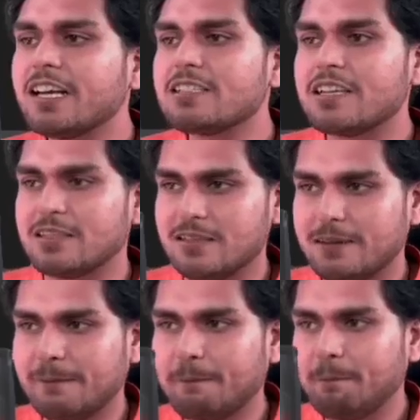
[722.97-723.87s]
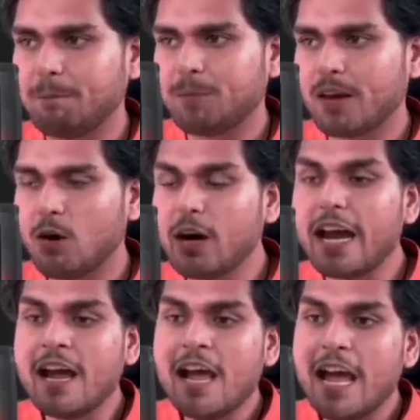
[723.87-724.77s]
this.
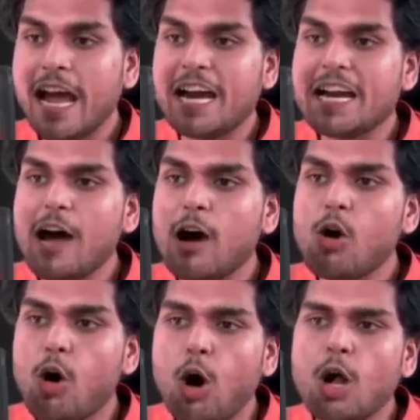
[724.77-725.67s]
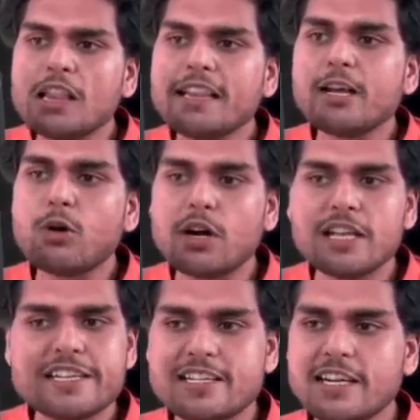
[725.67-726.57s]
Okay. And now all the code
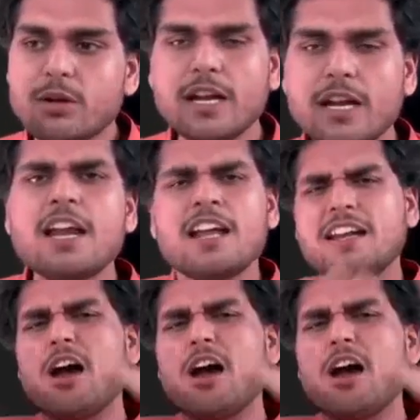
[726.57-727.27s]
is executed. Now